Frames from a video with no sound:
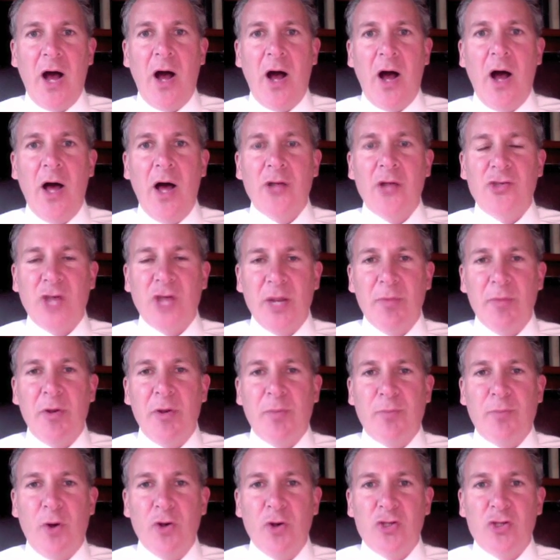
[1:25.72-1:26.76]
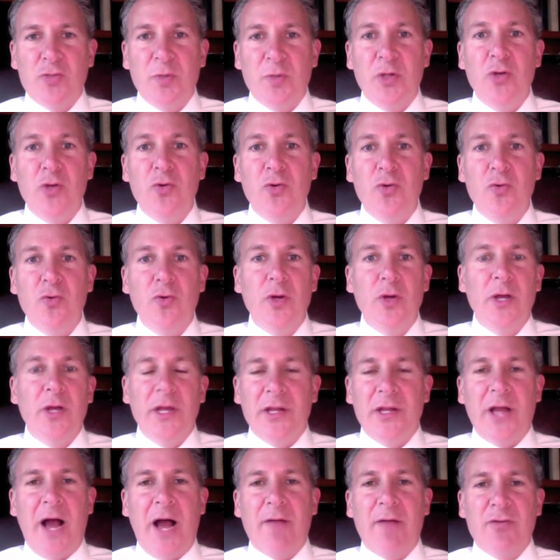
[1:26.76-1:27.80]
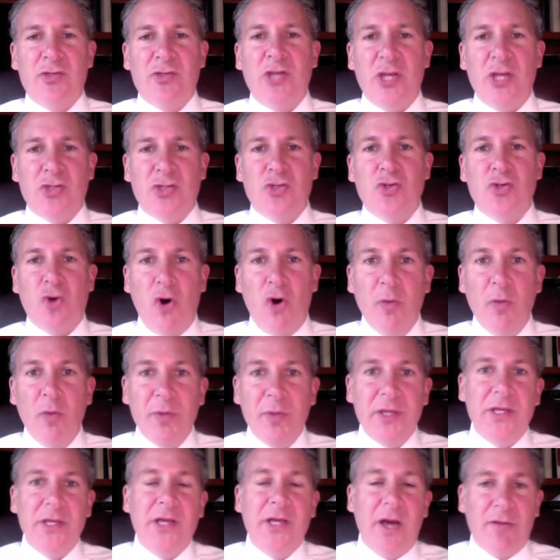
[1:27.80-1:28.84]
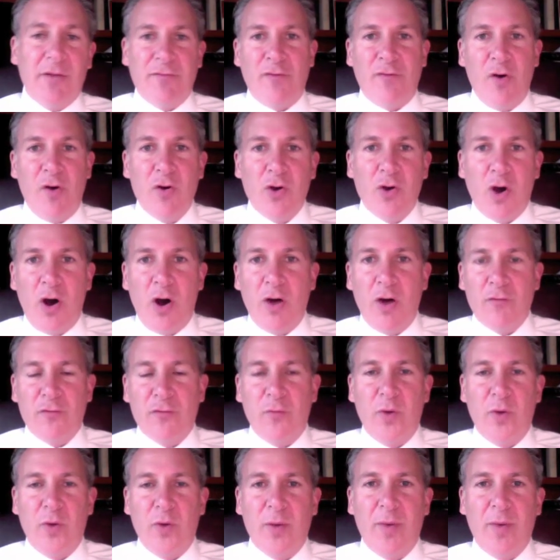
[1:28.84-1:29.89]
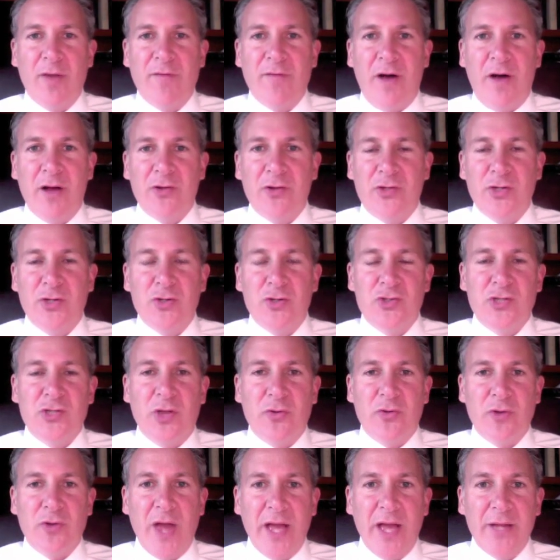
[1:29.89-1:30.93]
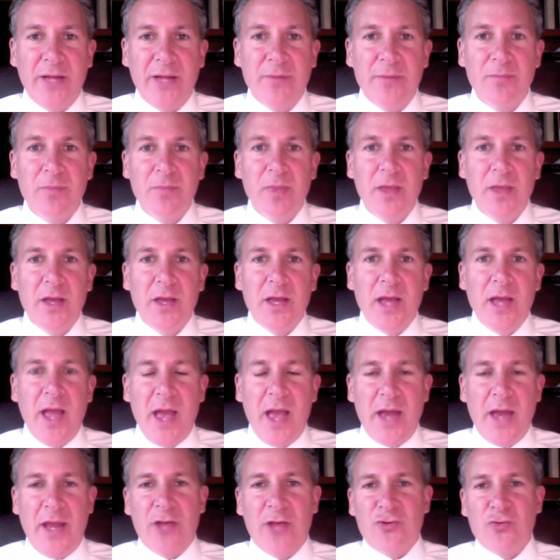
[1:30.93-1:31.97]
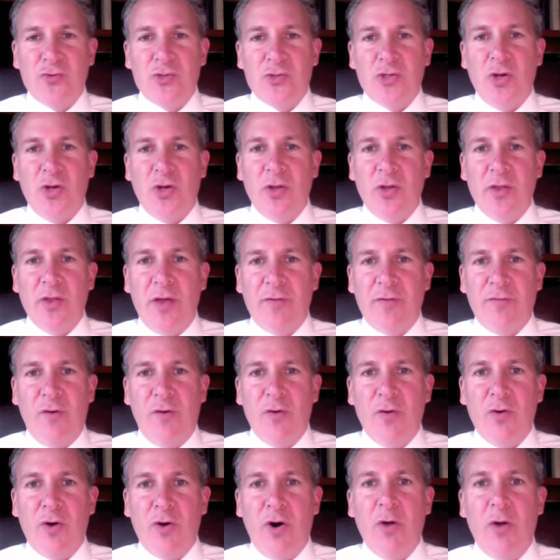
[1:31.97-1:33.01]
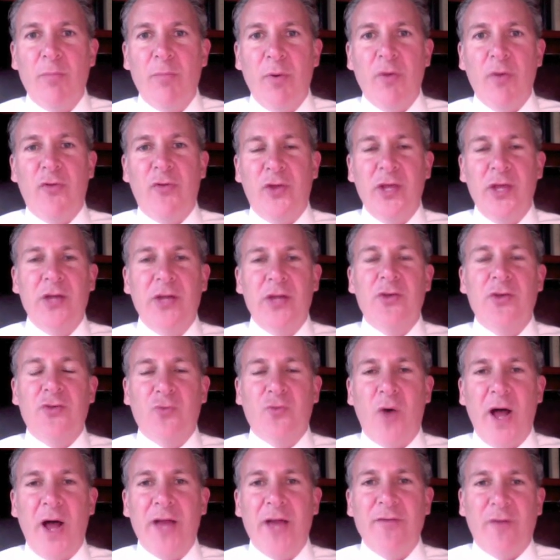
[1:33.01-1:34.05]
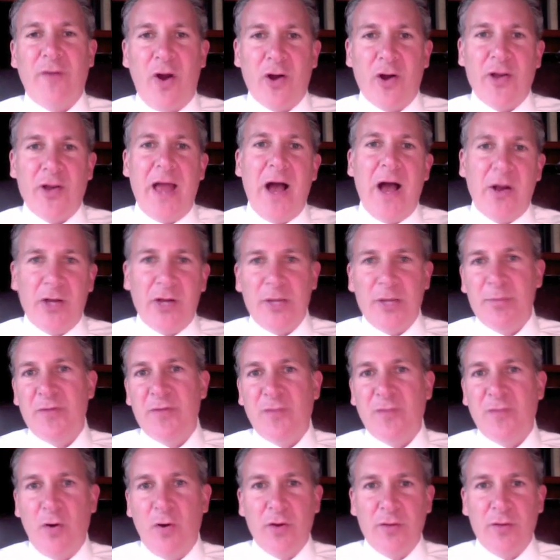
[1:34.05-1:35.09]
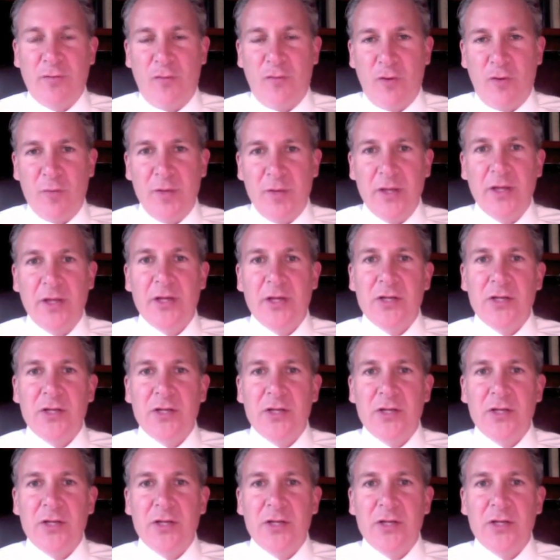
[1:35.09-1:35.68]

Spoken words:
a gentleman approached me who, in conversation, told me he got a phone call from one of my volunteers the other night. And as a result of that phone call, both he and his wife are now going to be voting for me.